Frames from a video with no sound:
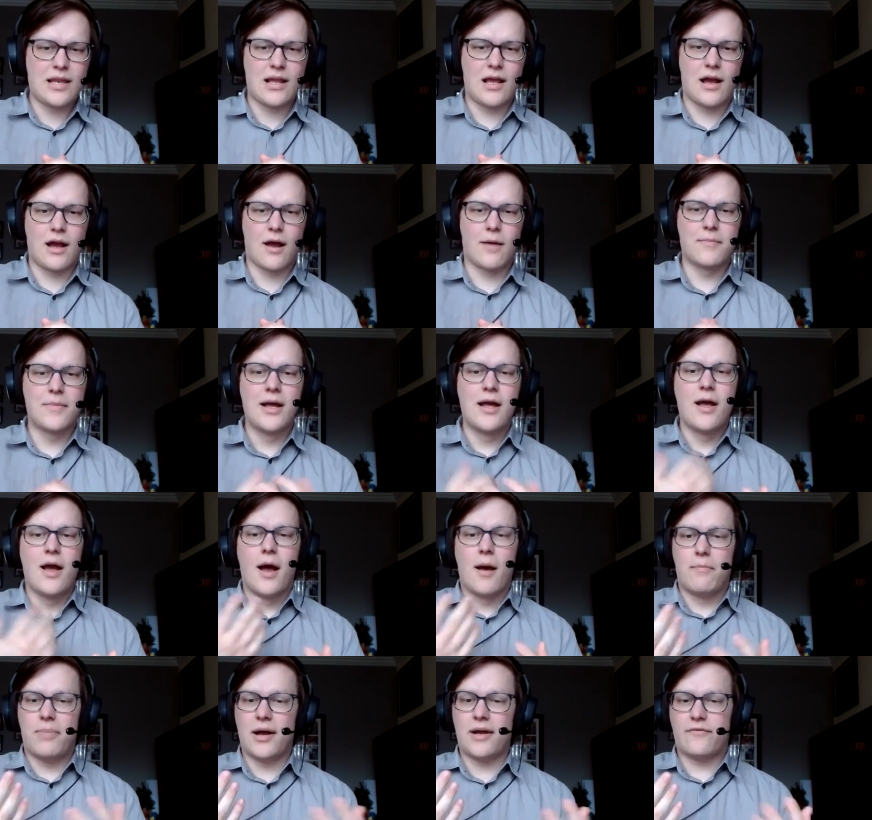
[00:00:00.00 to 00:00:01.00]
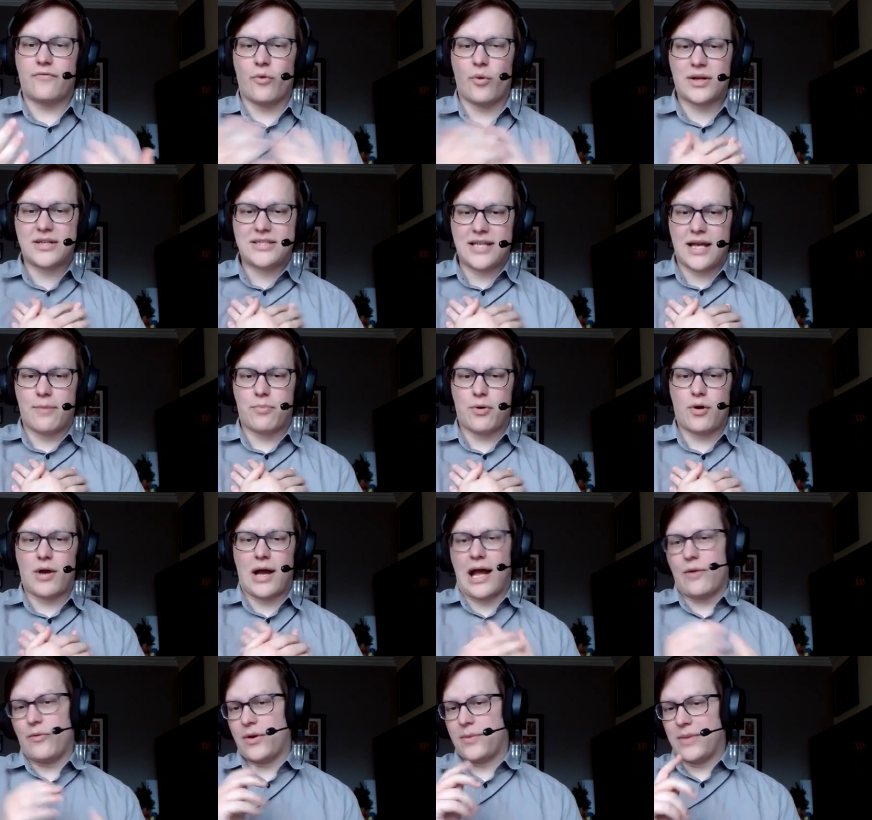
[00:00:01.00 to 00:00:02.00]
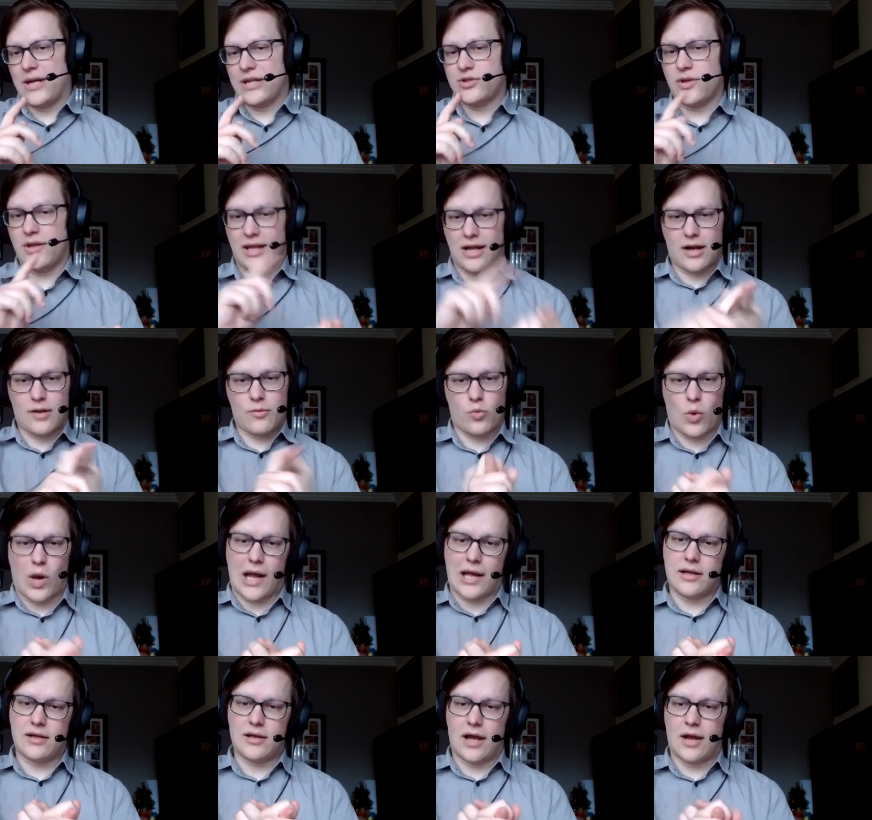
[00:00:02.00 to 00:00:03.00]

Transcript: Um, but for example, I would mention that I'm white.